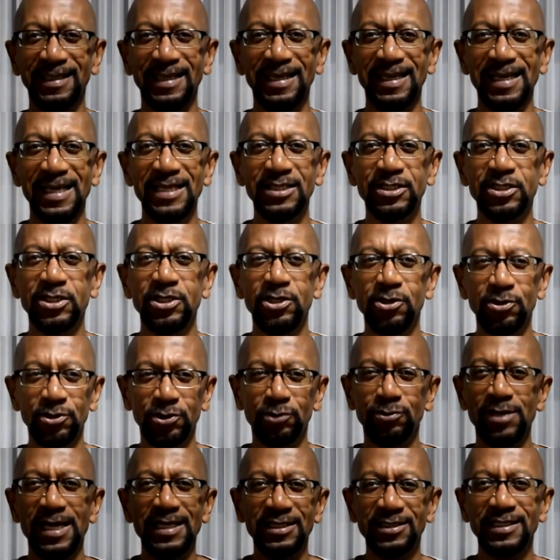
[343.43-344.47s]
into your
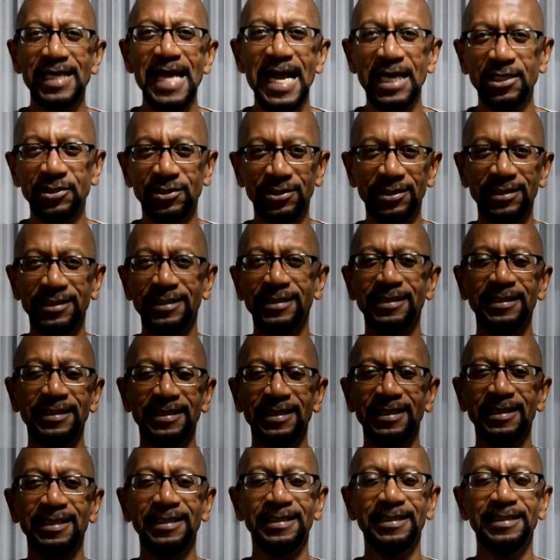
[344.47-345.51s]
transaction.
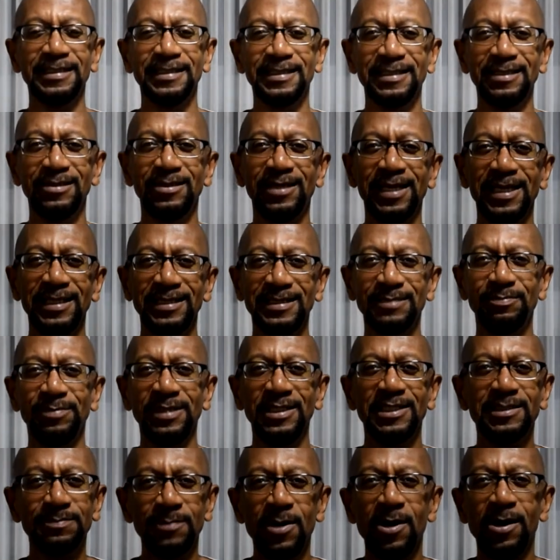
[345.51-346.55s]
All right, be
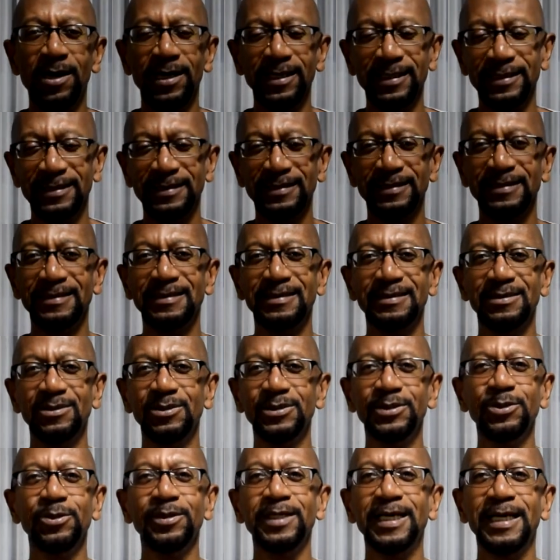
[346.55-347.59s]
smart. Don't
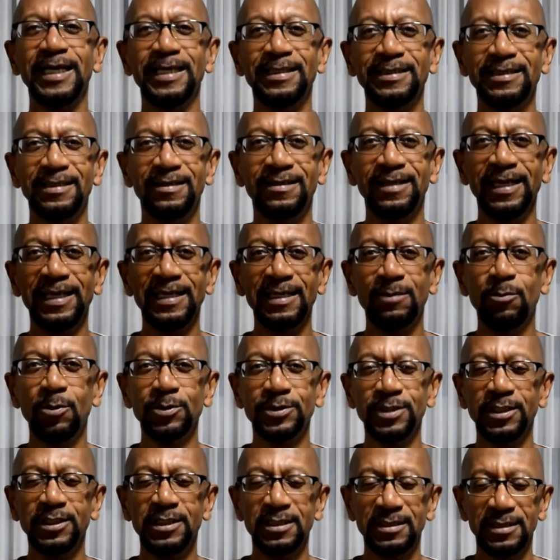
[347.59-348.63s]
do that. All right,
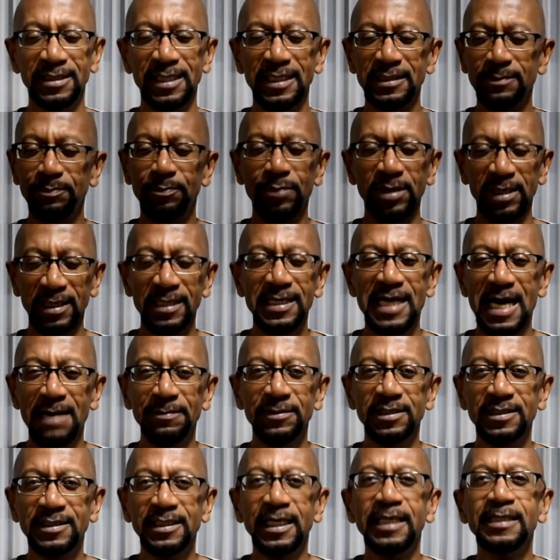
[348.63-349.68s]
mostly that's pretty common
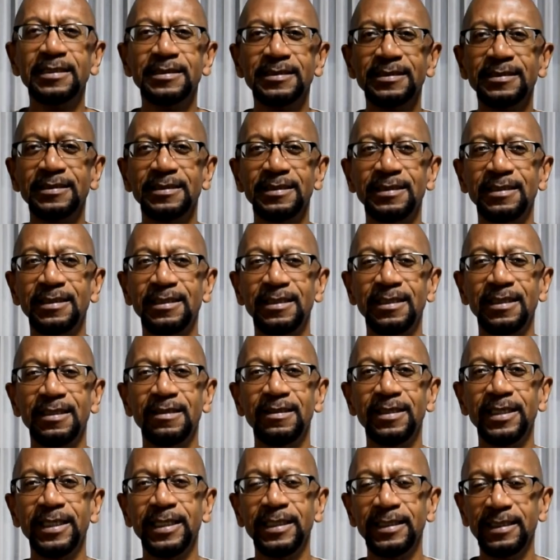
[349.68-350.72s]
sense. All
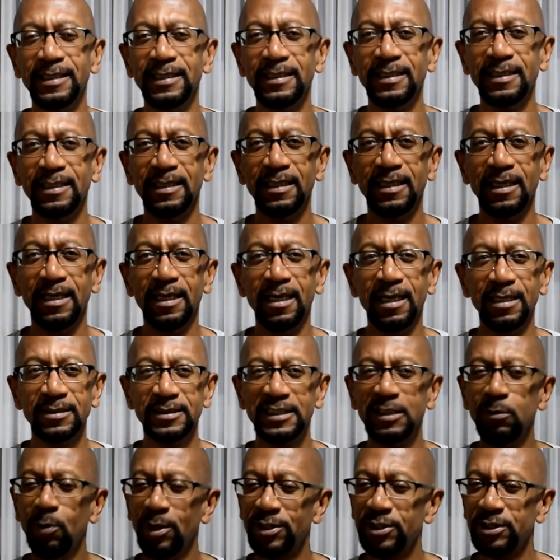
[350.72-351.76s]
right, see
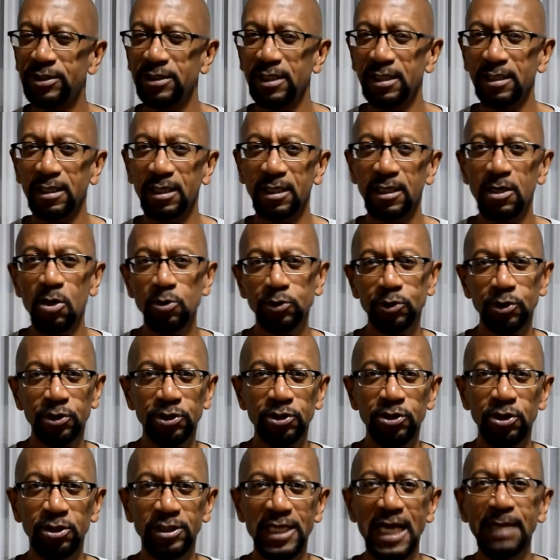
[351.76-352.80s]
what's closer to
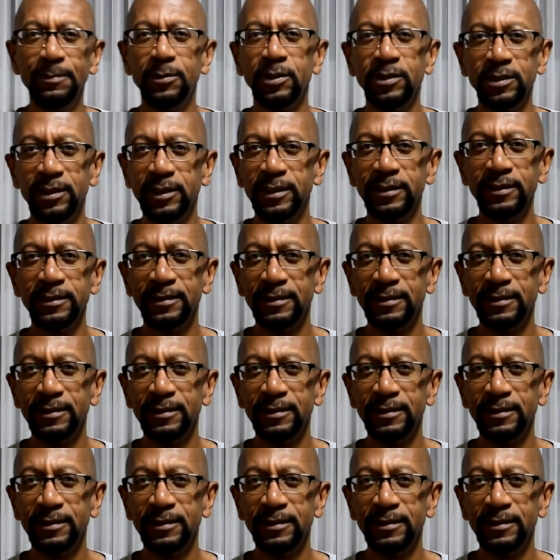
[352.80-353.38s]
your neighborhood.